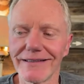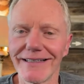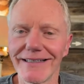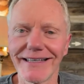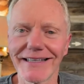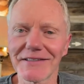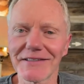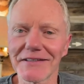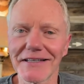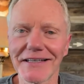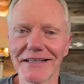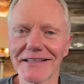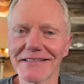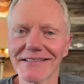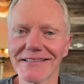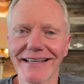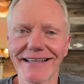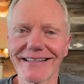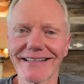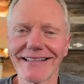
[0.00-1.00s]
It's, it's
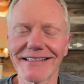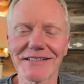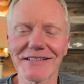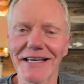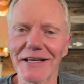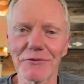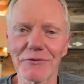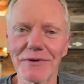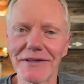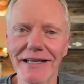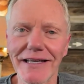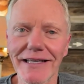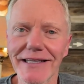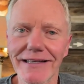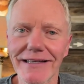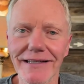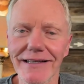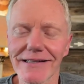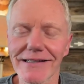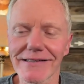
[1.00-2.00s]
like, it's like
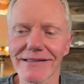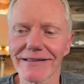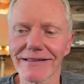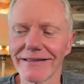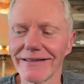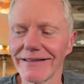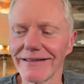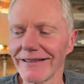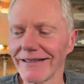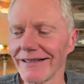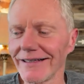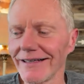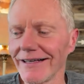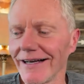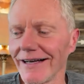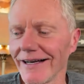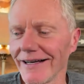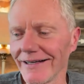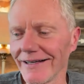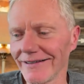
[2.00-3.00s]
ridiculous,
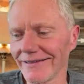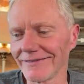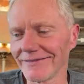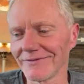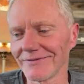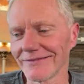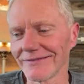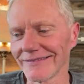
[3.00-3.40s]
uh,